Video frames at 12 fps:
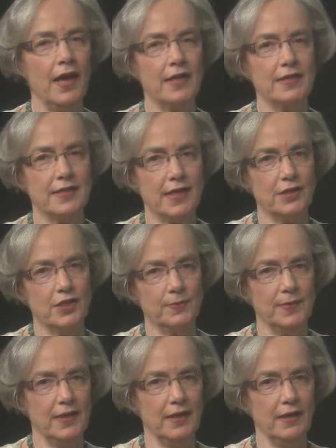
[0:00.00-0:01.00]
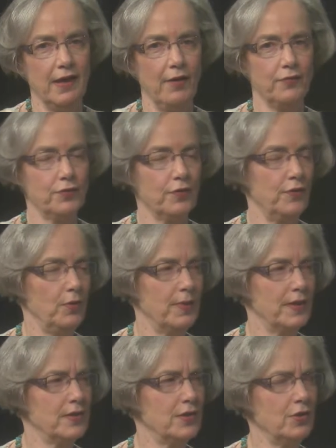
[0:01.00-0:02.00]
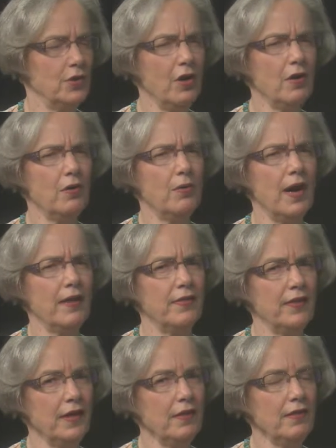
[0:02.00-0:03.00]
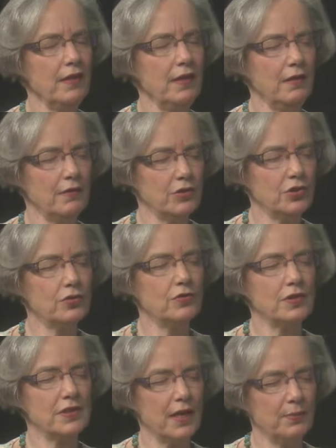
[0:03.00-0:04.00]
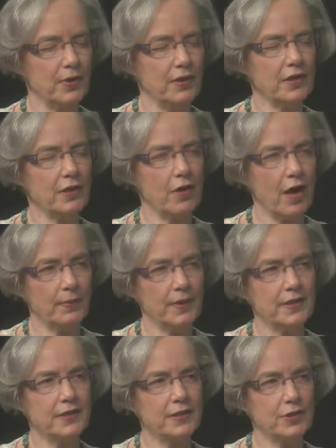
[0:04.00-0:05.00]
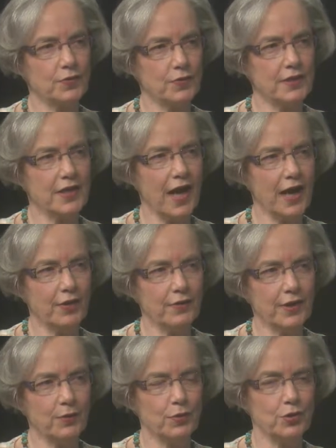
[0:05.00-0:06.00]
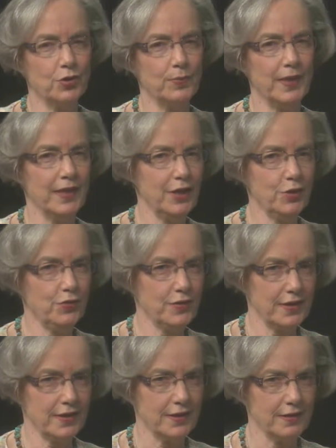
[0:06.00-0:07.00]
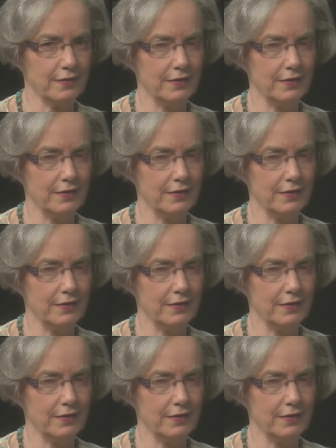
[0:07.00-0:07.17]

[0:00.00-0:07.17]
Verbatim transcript: and said to me after a few months, you know, I think the children's librarian in Hopkinton is retiring. Would you be interested?